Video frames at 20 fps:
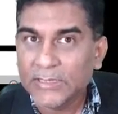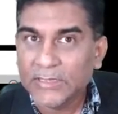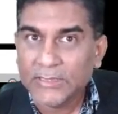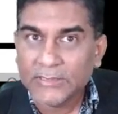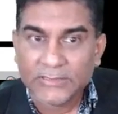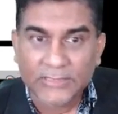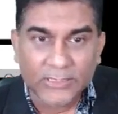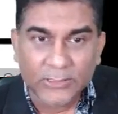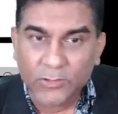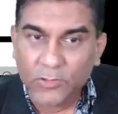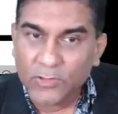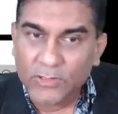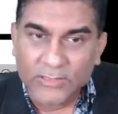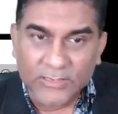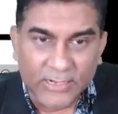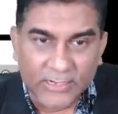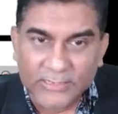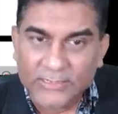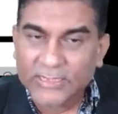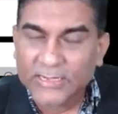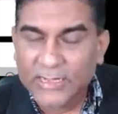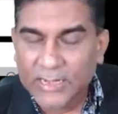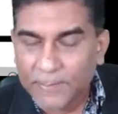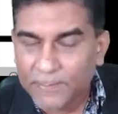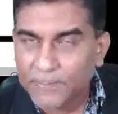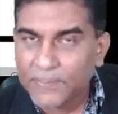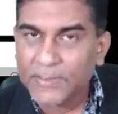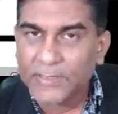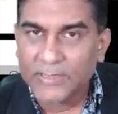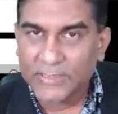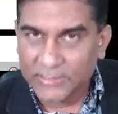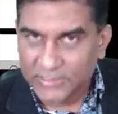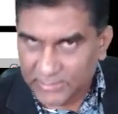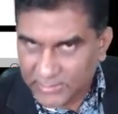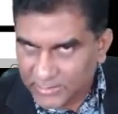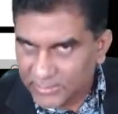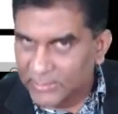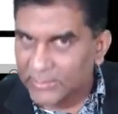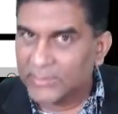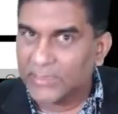They don't write the number in
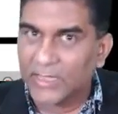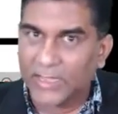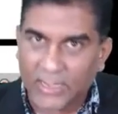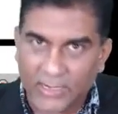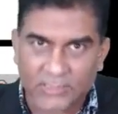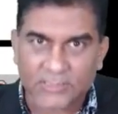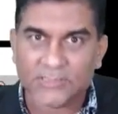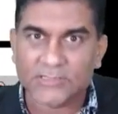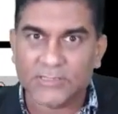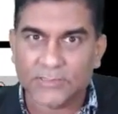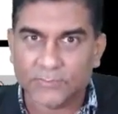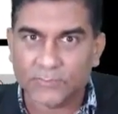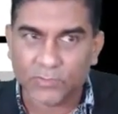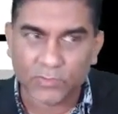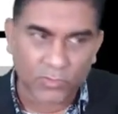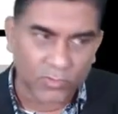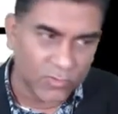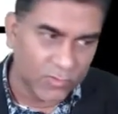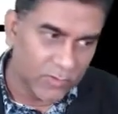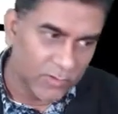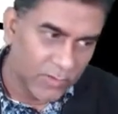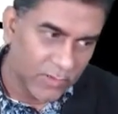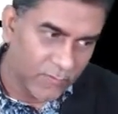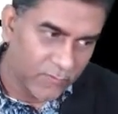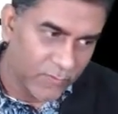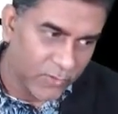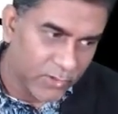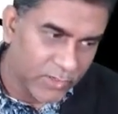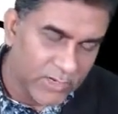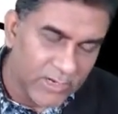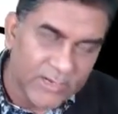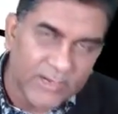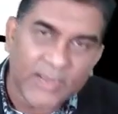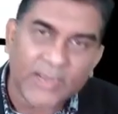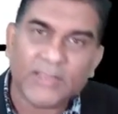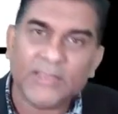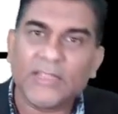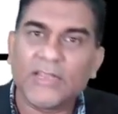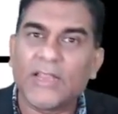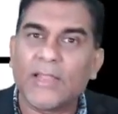the answer. So if you don't
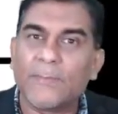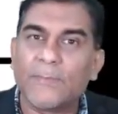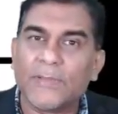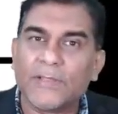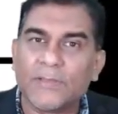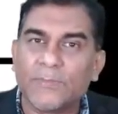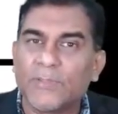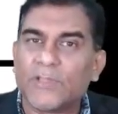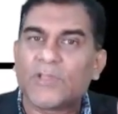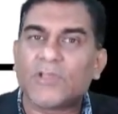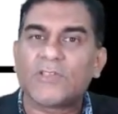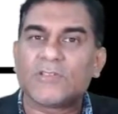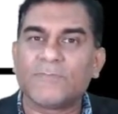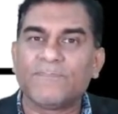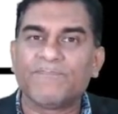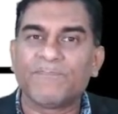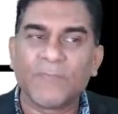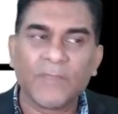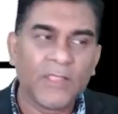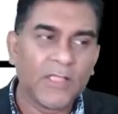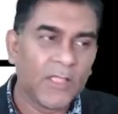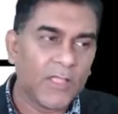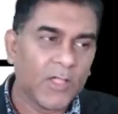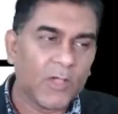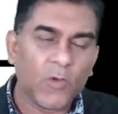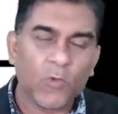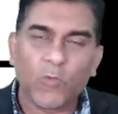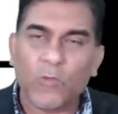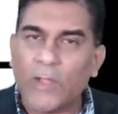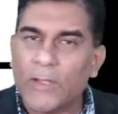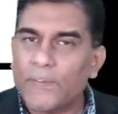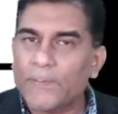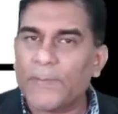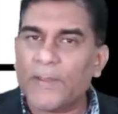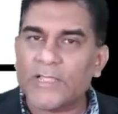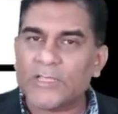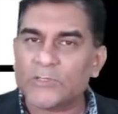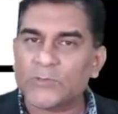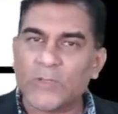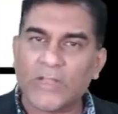write the numbers, because 1
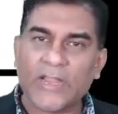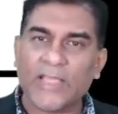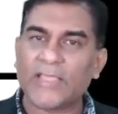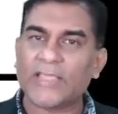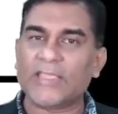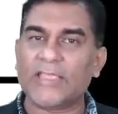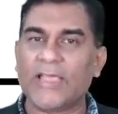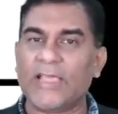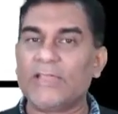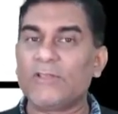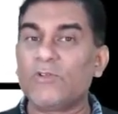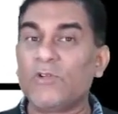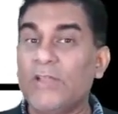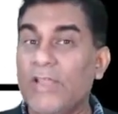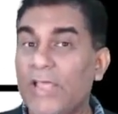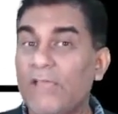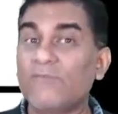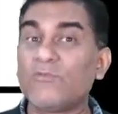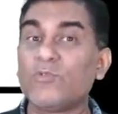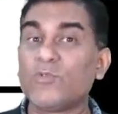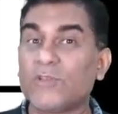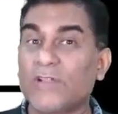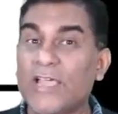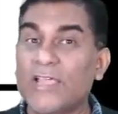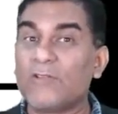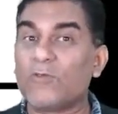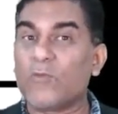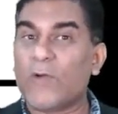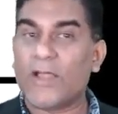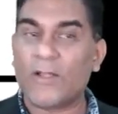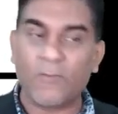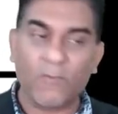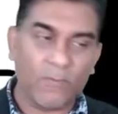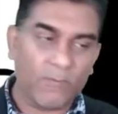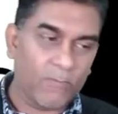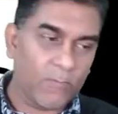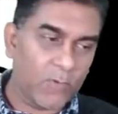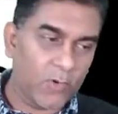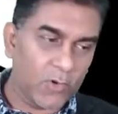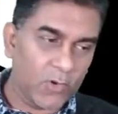plus 1, I don't have to write 1.
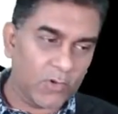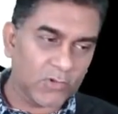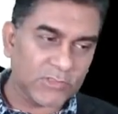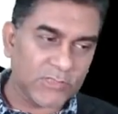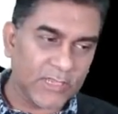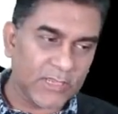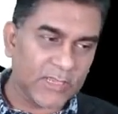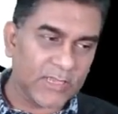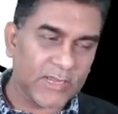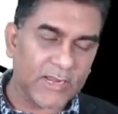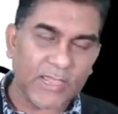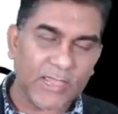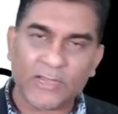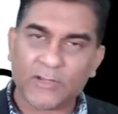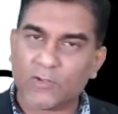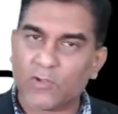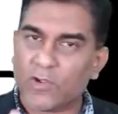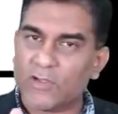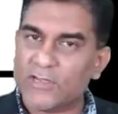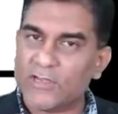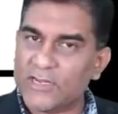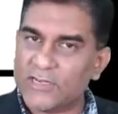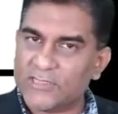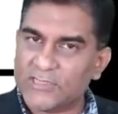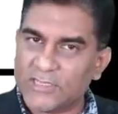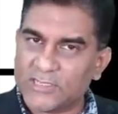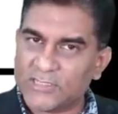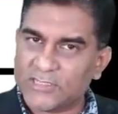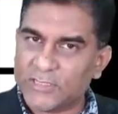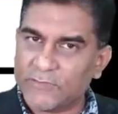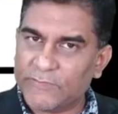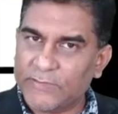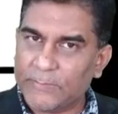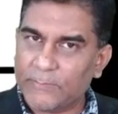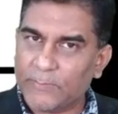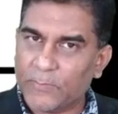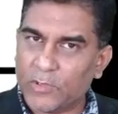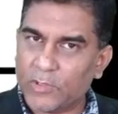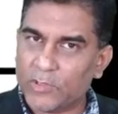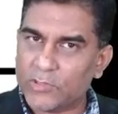Monosaccharide, condensation with
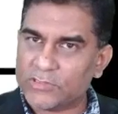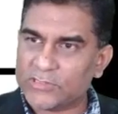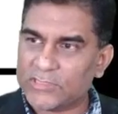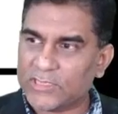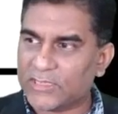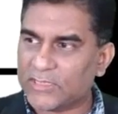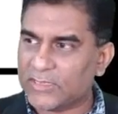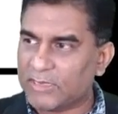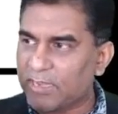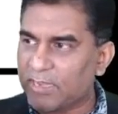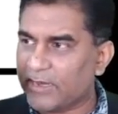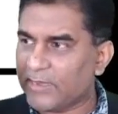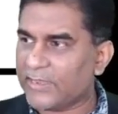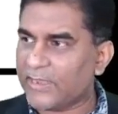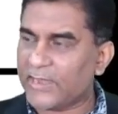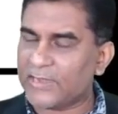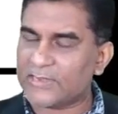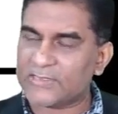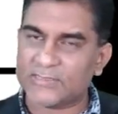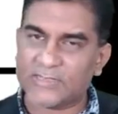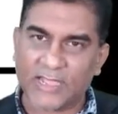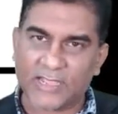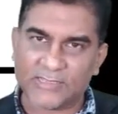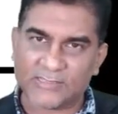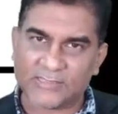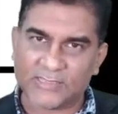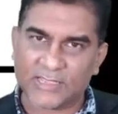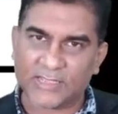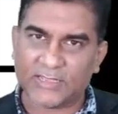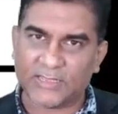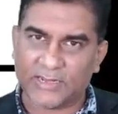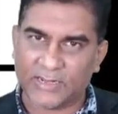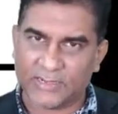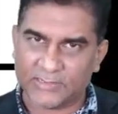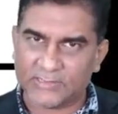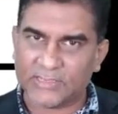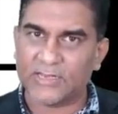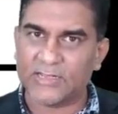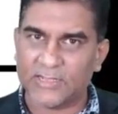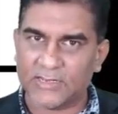monosaccharide gets disaccharide.
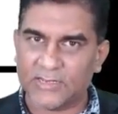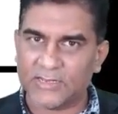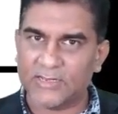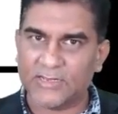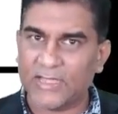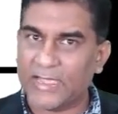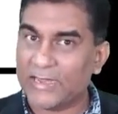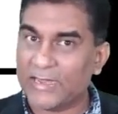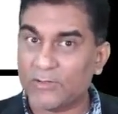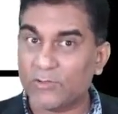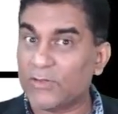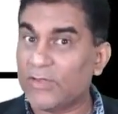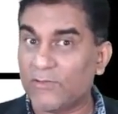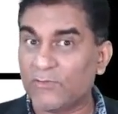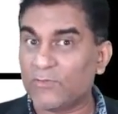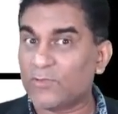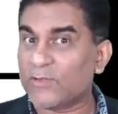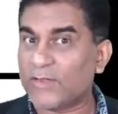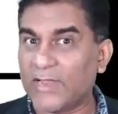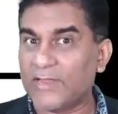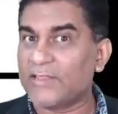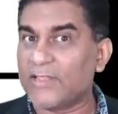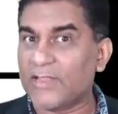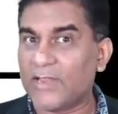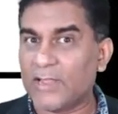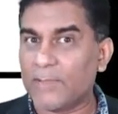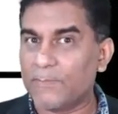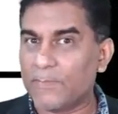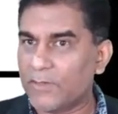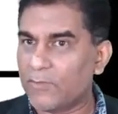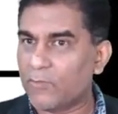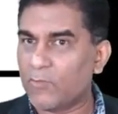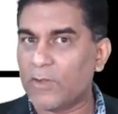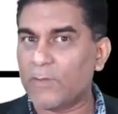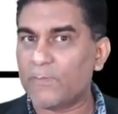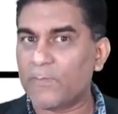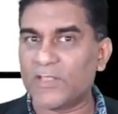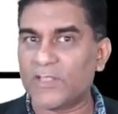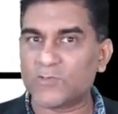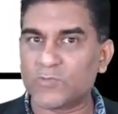Generally, I don't have to write the number,
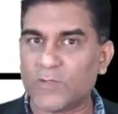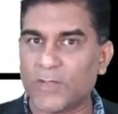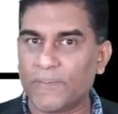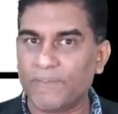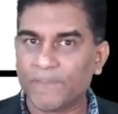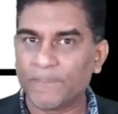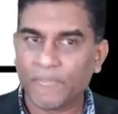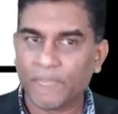1 plus 1.